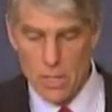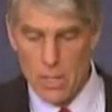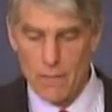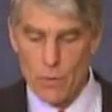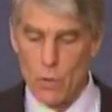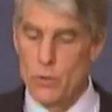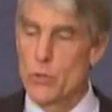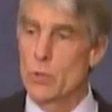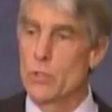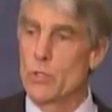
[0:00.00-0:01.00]
of those
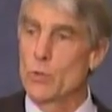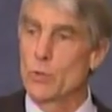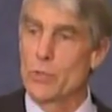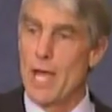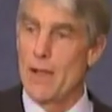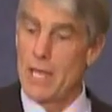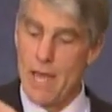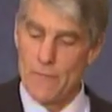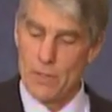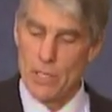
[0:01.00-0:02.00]
who are in the school
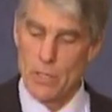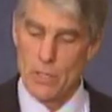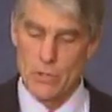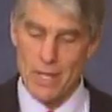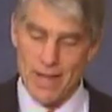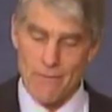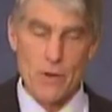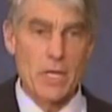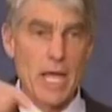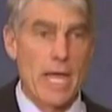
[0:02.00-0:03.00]
cafeterias
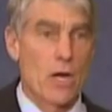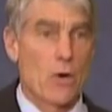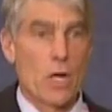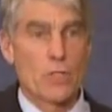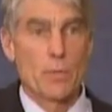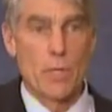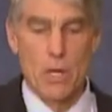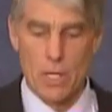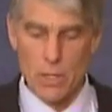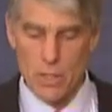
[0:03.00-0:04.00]
every day across
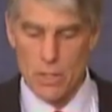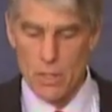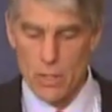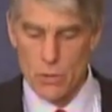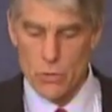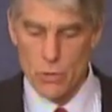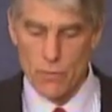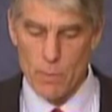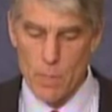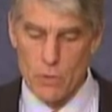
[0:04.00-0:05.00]
America
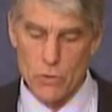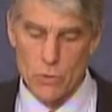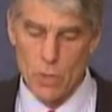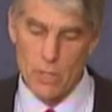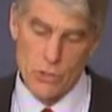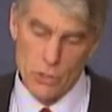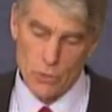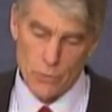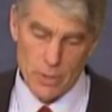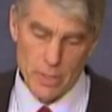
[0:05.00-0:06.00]
serving meals to our
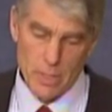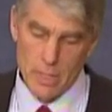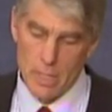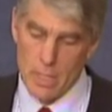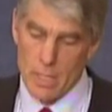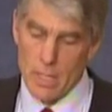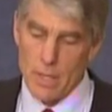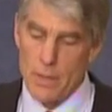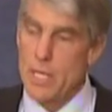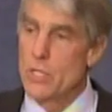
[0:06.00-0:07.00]
children.
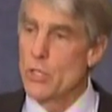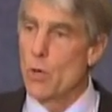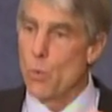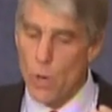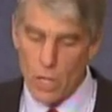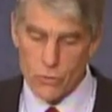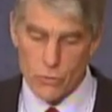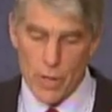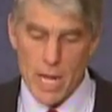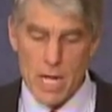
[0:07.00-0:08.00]
These are well
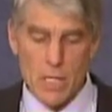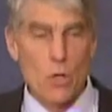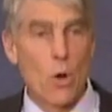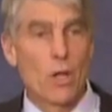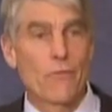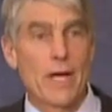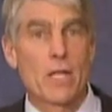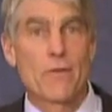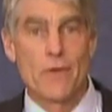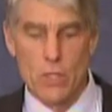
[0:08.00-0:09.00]
trained and qualified
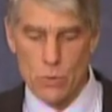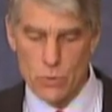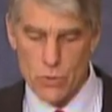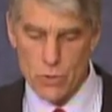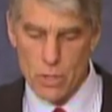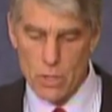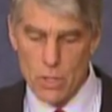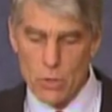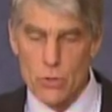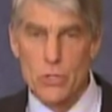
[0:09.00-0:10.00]
individuals
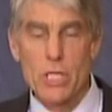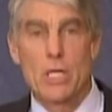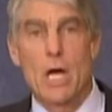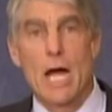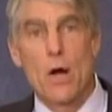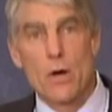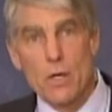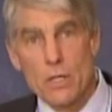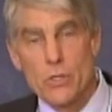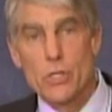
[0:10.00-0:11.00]
who see
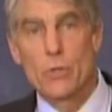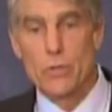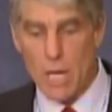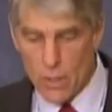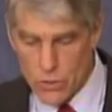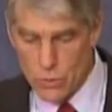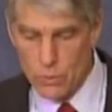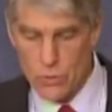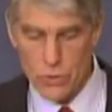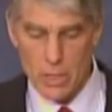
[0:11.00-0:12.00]
our children, our
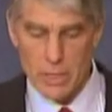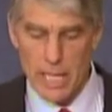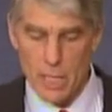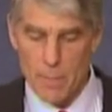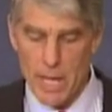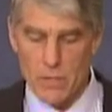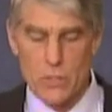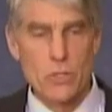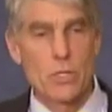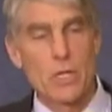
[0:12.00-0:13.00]
students, on a daily
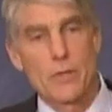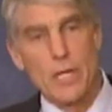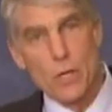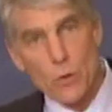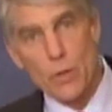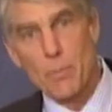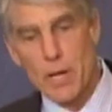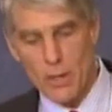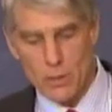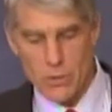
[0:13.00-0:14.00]
basis. They know their
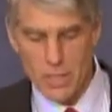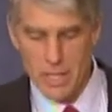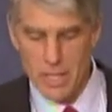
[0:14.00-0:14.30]
parents,